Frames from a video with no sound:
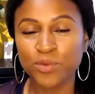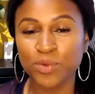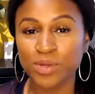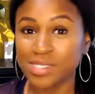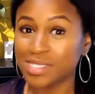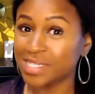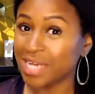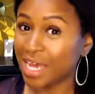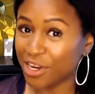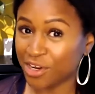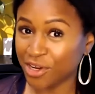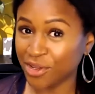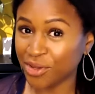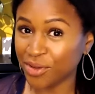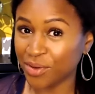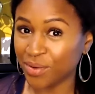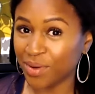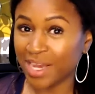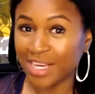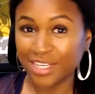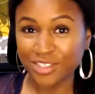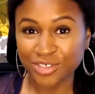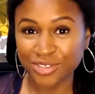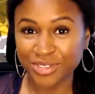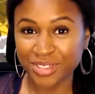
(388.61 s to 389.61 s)
Well, it's not new,
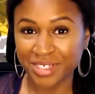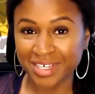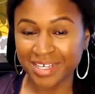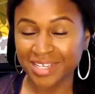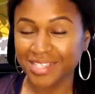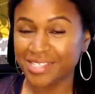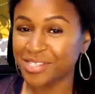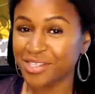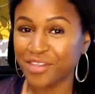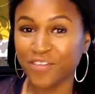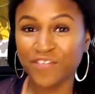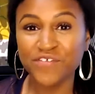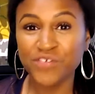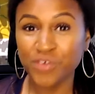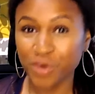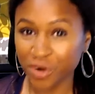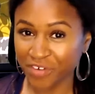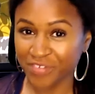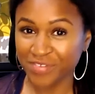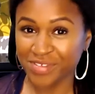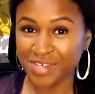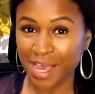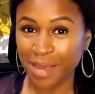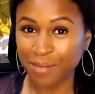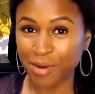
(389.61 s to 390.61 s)
actually. It's the
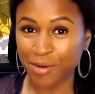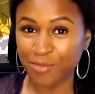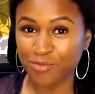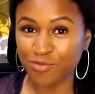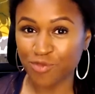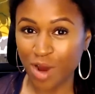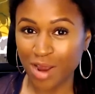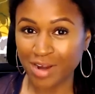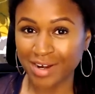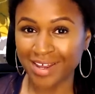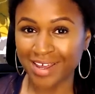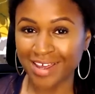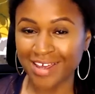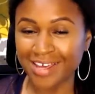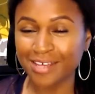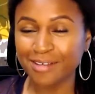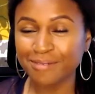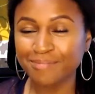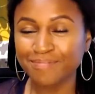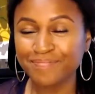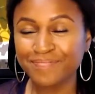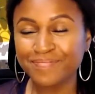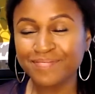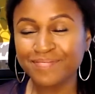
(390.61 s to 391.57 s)
fourth time I'm running it,